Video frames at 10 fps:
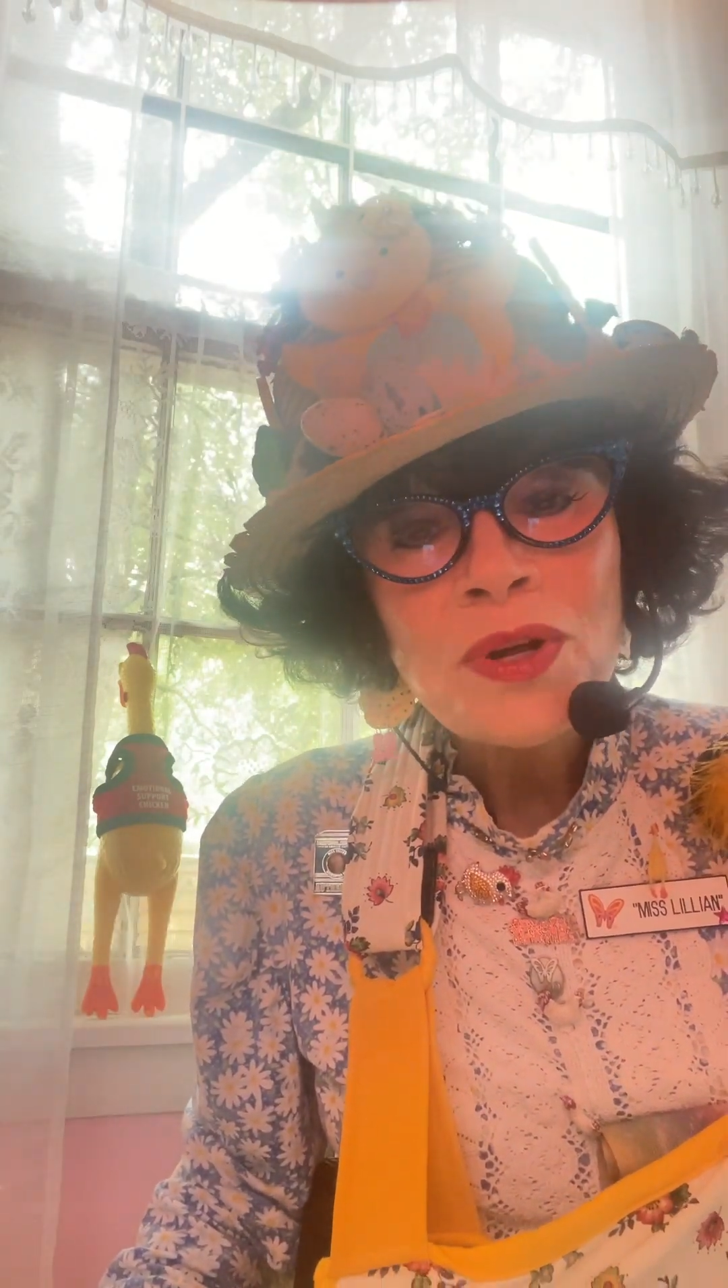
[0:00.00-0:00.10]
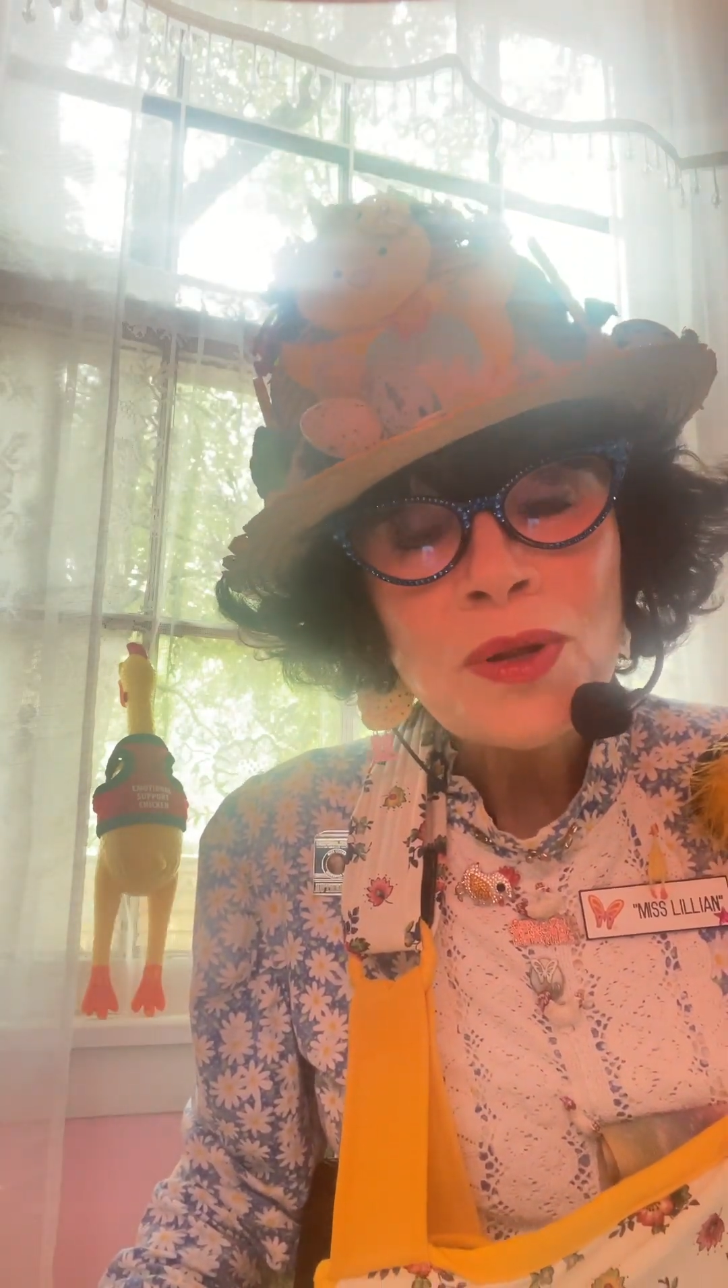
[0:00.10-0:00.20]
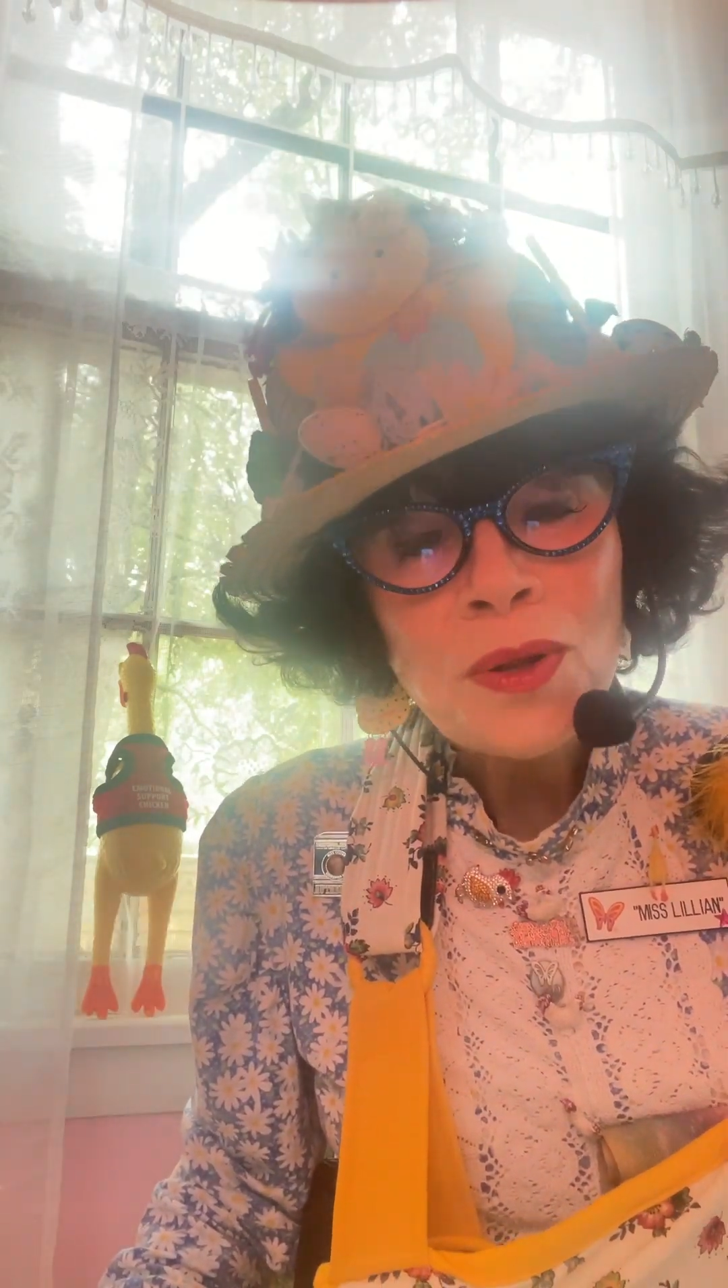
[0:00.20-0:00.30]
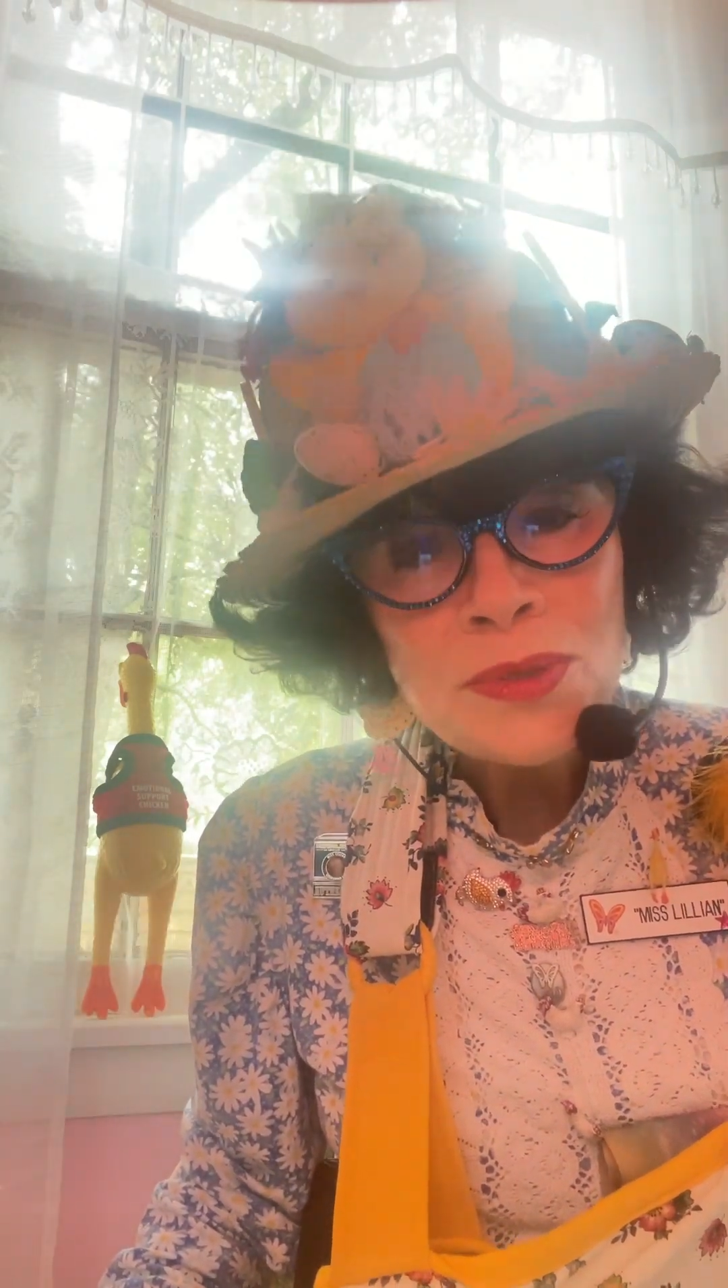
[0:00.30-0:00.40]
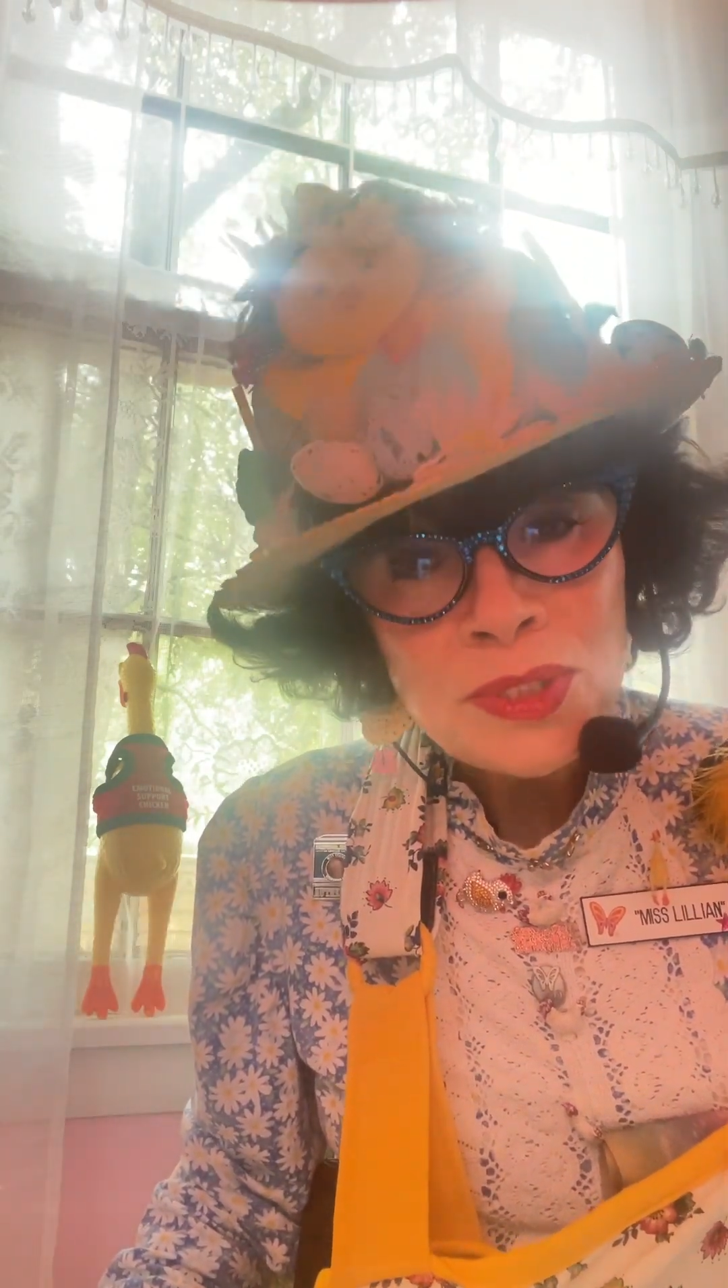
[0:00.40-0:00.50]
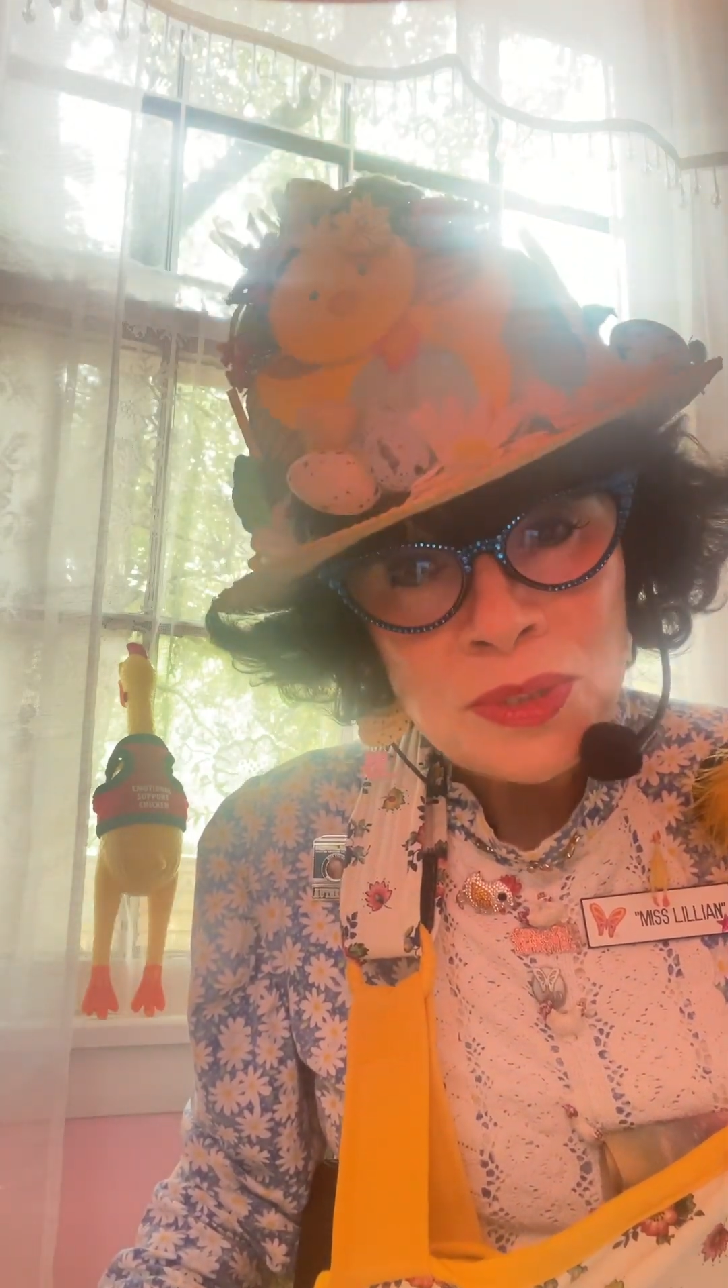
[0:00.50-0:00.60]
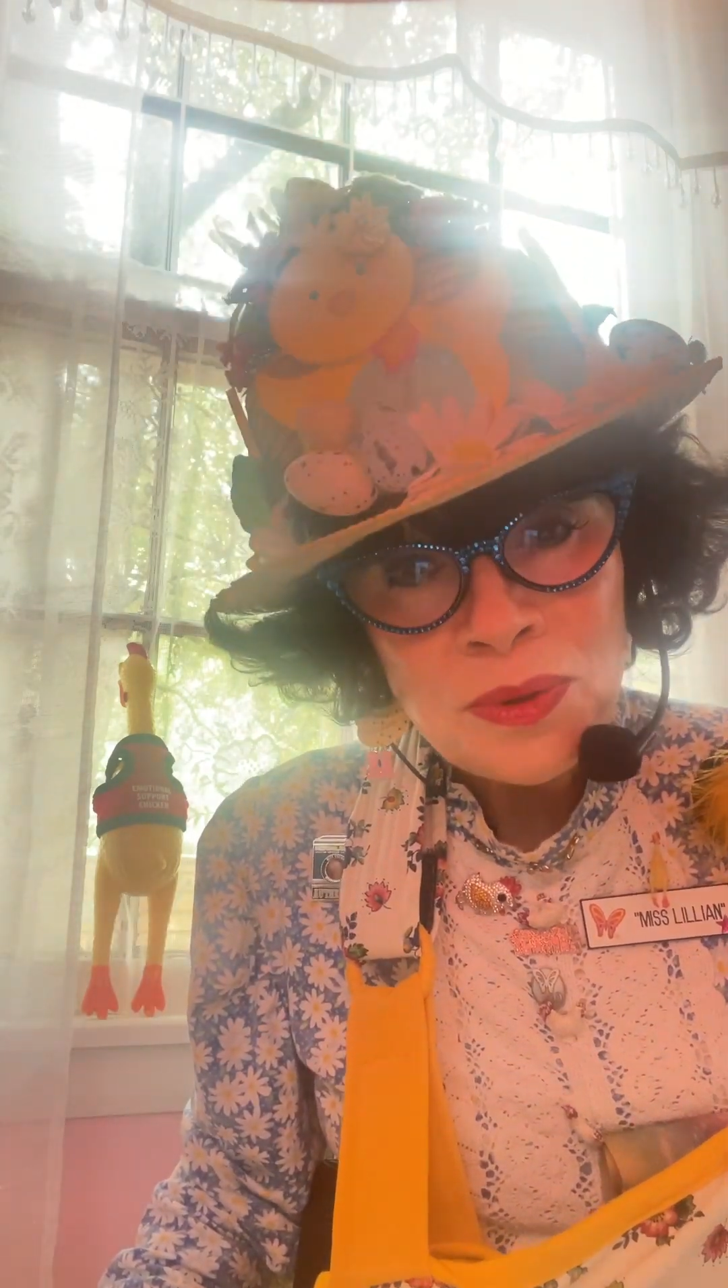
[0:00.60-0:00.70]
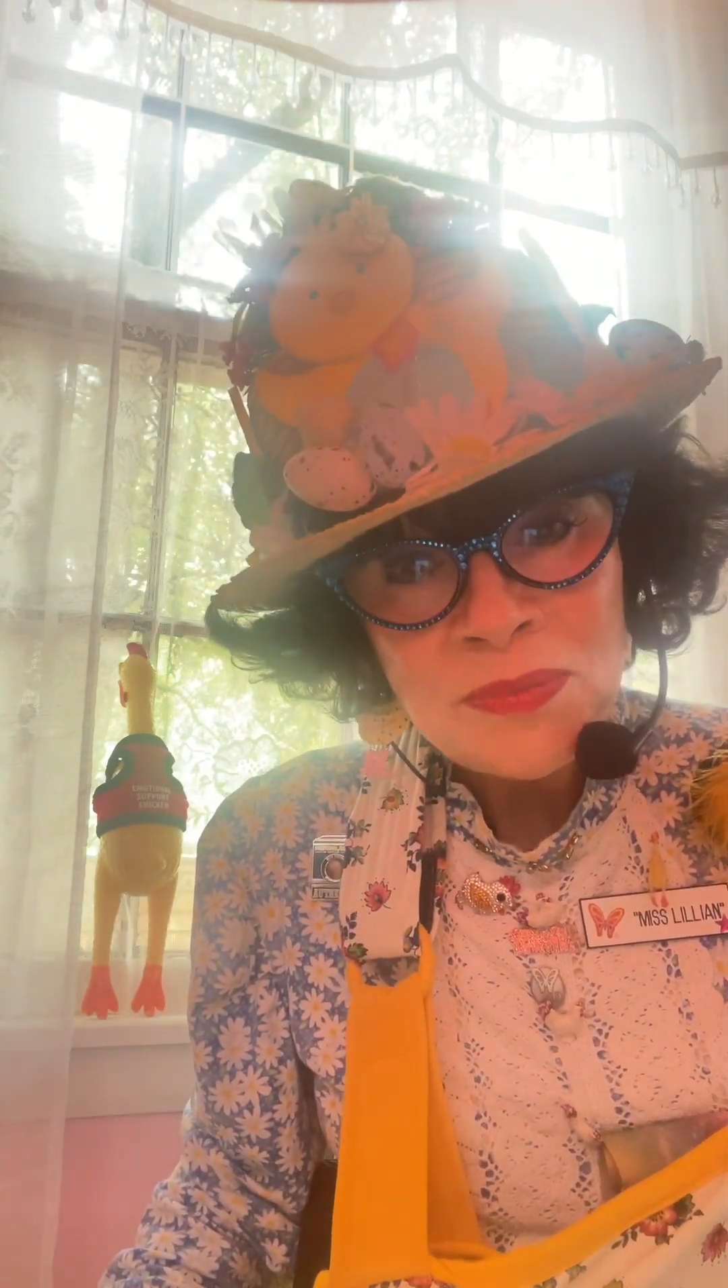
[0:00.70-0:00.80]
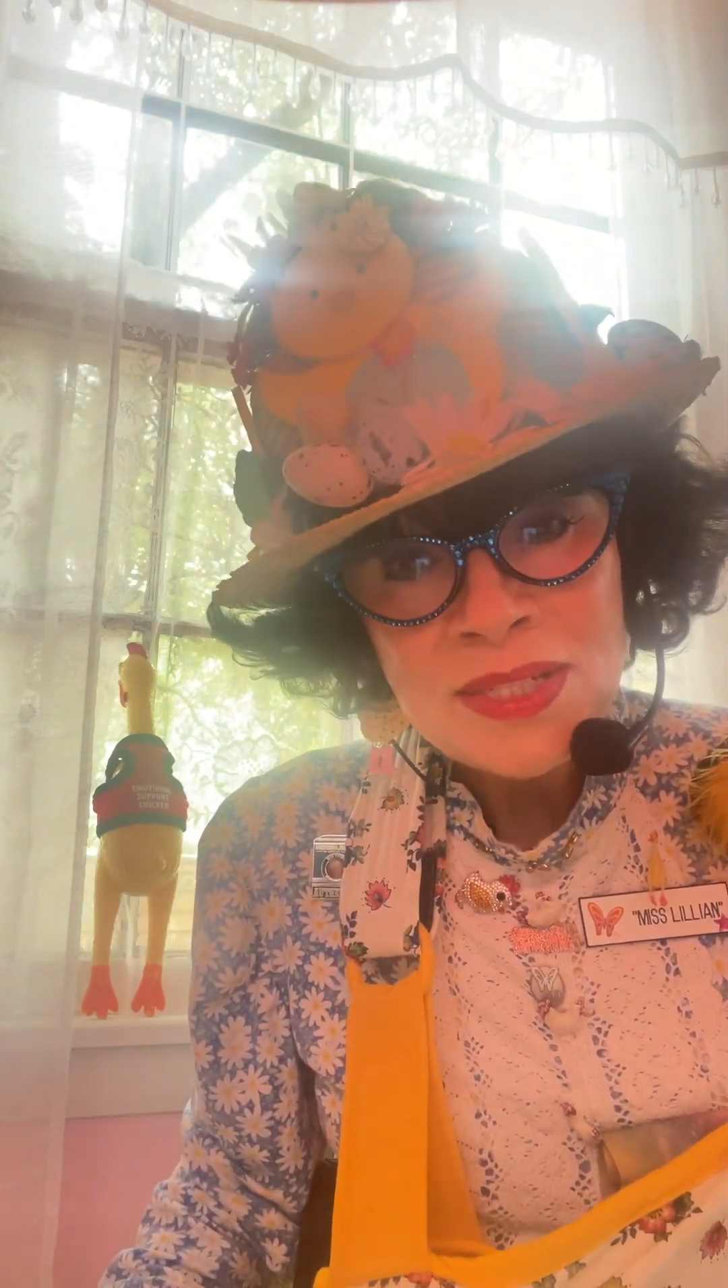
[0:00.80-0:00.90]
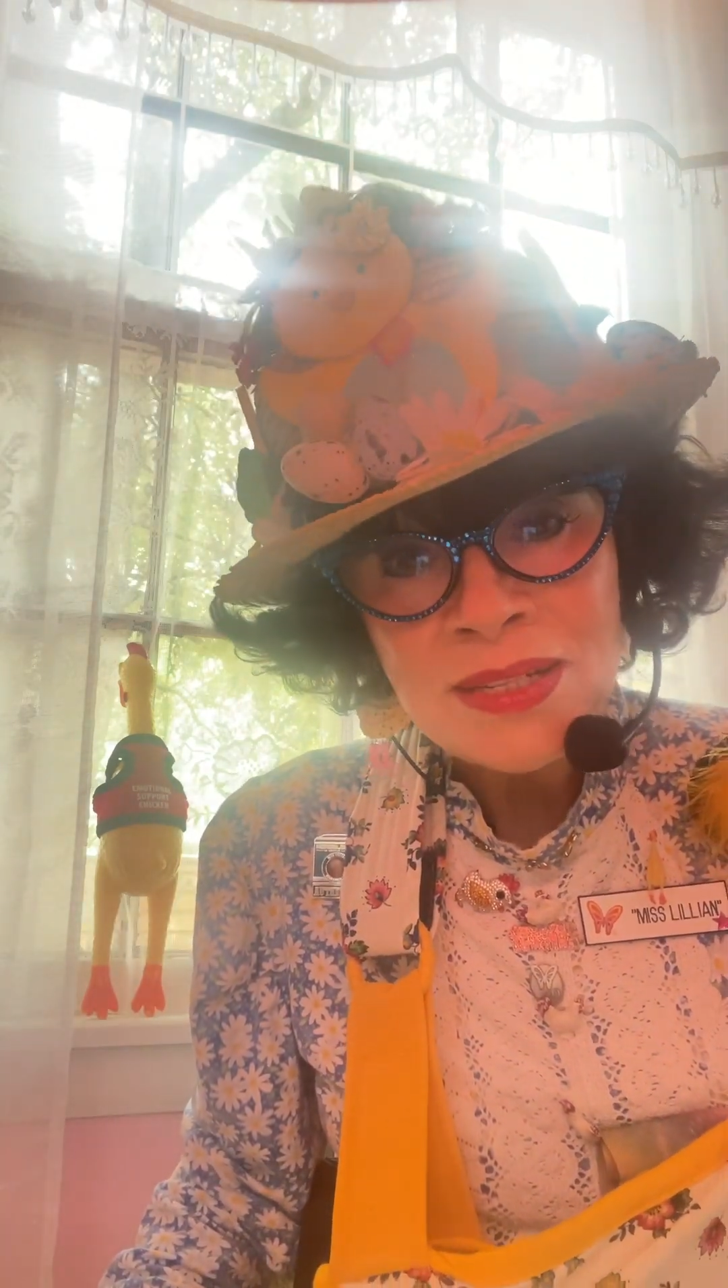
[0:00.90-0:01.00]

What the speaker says: close to them this